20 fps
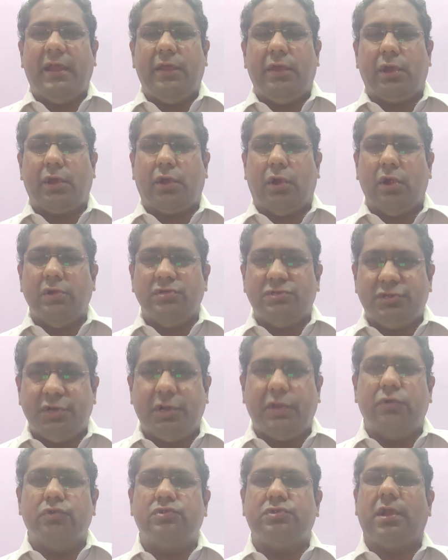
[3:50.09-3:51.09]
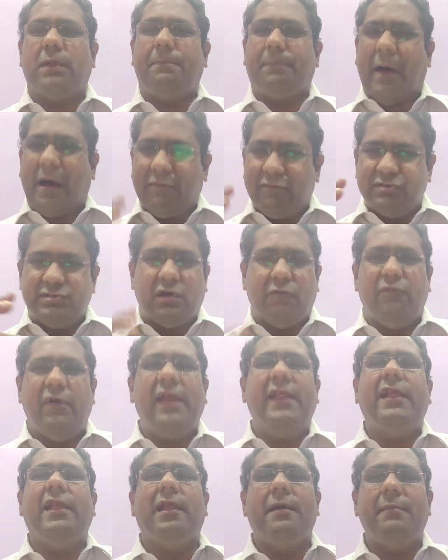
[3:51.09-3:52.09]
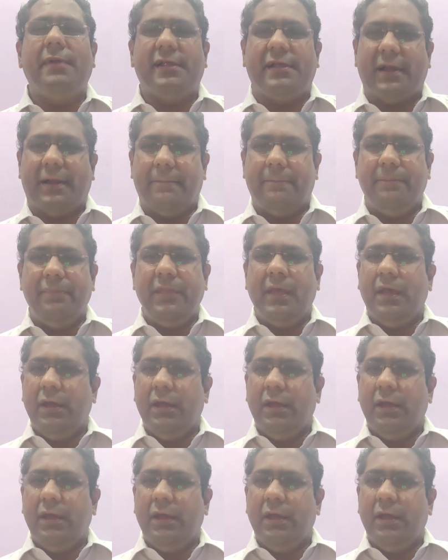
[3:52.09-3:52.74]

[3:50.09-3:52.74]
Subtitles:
your constitutional powers are very limited.